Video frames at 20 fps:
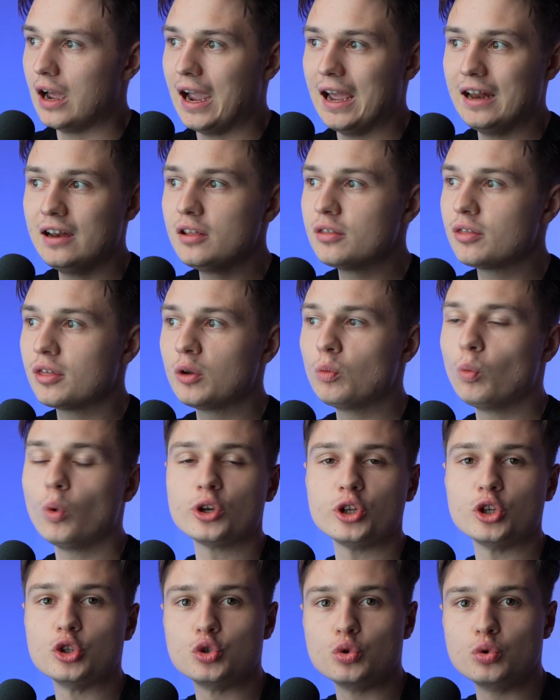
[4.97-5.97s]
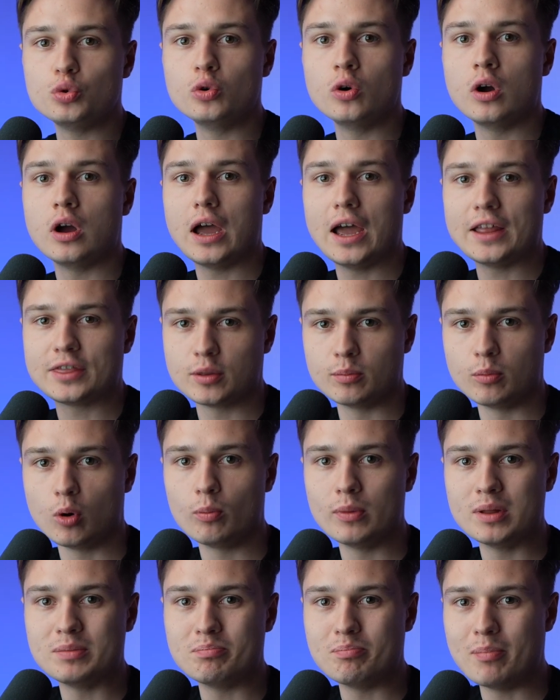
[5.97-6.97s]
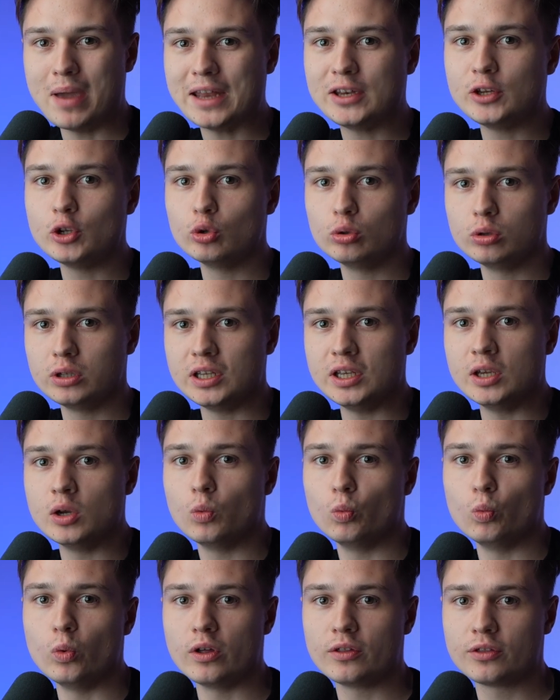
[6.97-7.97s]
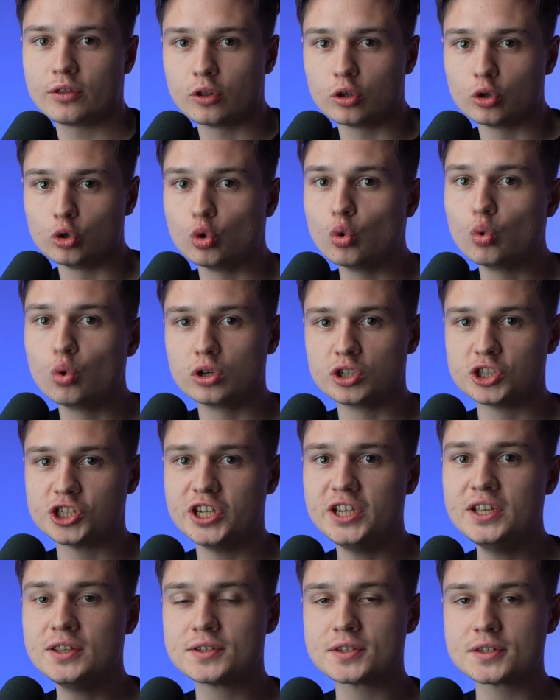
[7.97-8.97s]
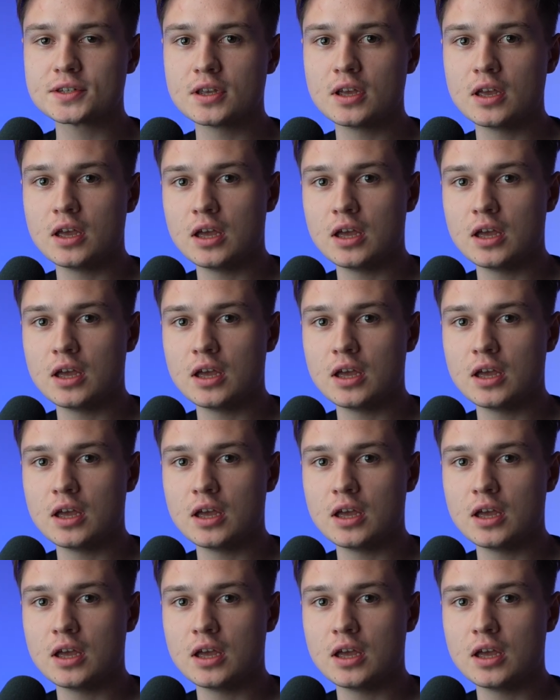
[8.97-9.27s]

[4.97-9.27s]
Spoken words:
anything what you do at the moment manually with Google Sheets,